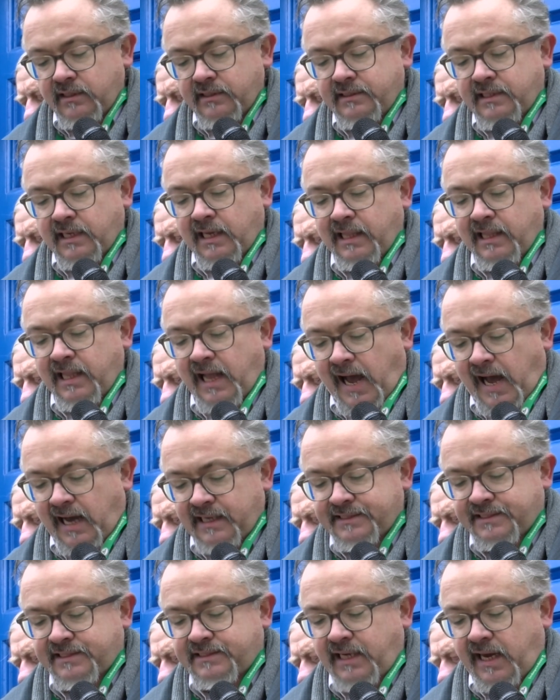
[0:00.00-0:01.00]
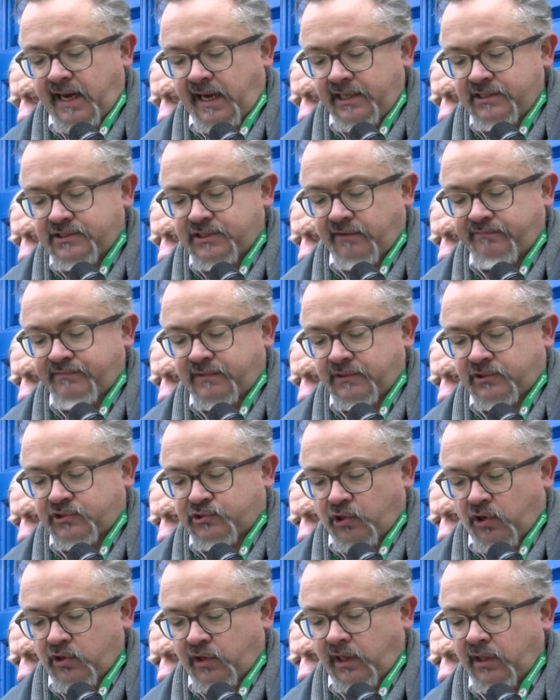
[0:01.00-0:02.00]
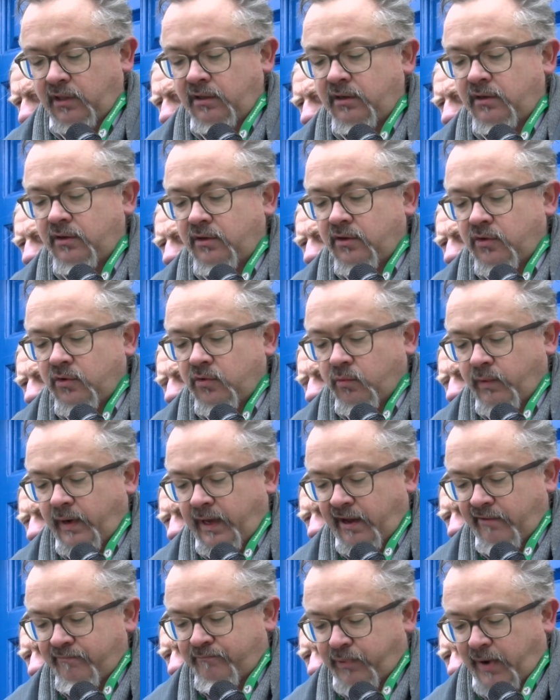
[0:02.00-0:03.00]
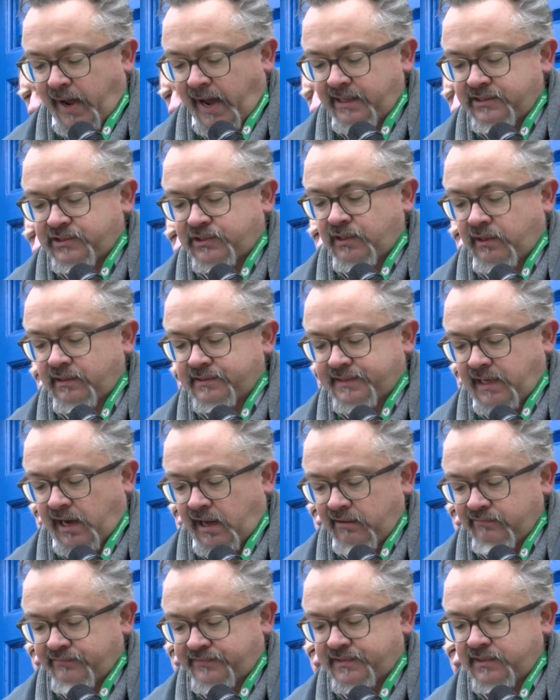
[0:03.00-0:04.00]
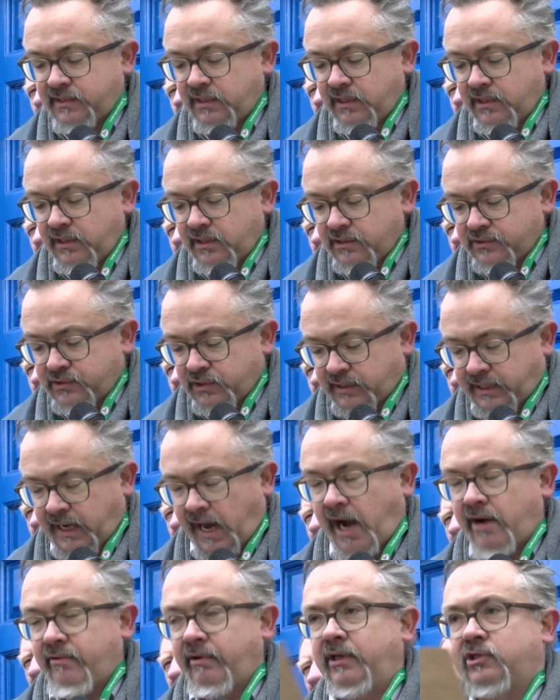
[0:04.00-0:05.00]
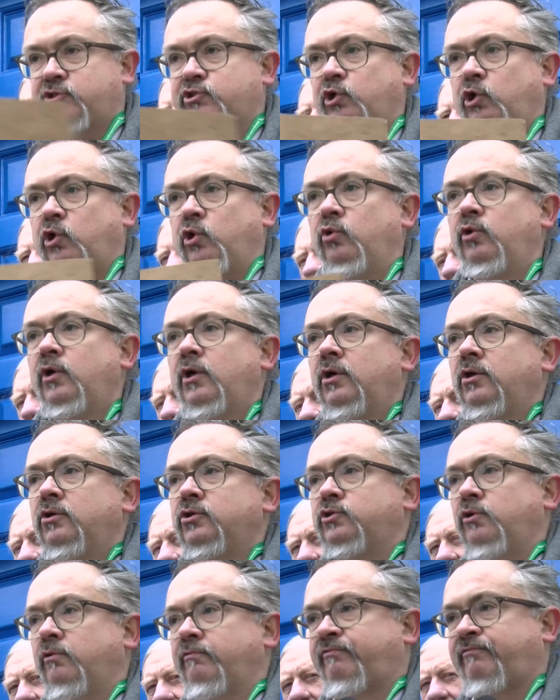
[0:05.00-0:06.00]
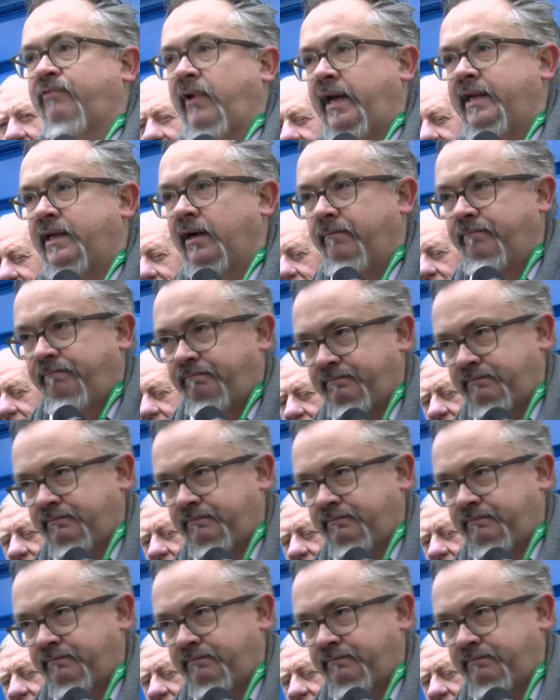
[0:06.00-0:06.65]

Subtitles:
the last stage of the struggle we have pledged ourselves to carry through to freedom.